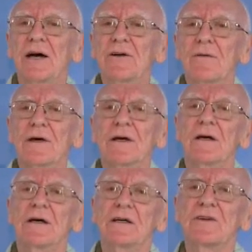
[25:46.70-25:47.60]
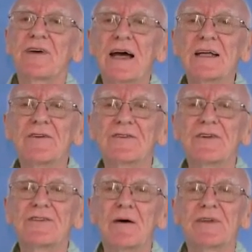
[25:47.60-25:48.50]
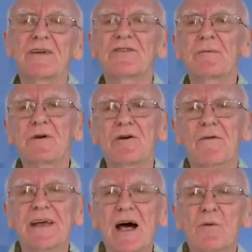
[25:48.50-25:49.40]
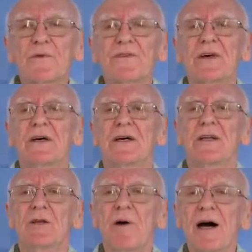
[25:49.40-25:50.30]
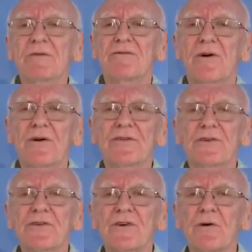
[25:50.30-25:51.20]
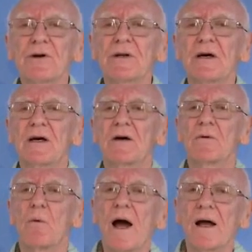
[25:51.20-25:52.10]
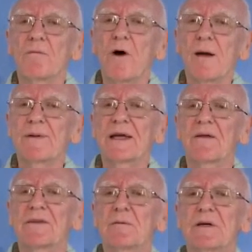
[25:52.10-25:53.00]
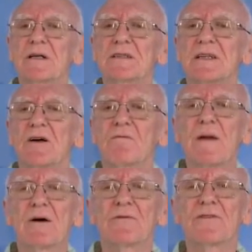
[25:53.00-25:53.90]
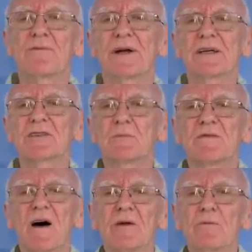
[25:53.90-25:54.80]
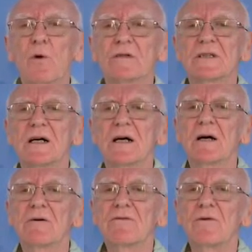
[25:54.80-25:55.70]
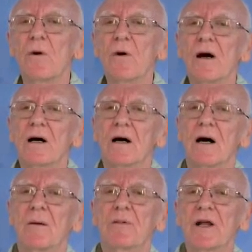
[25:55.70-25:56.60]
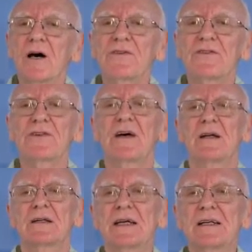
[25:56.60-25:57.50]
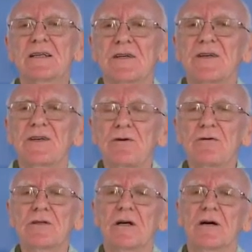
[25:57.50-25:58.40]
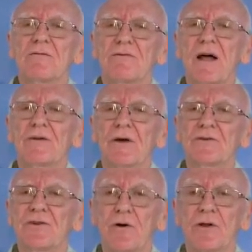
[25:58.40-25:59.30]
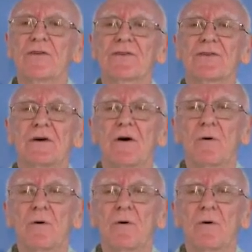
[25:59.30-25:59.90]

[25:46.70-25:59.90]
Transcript: And the Italians did something similar on the Alps, in the pine forest and so on, wiping out the ability of mountain springs to provide water for plants, leading to huge flood and torrents.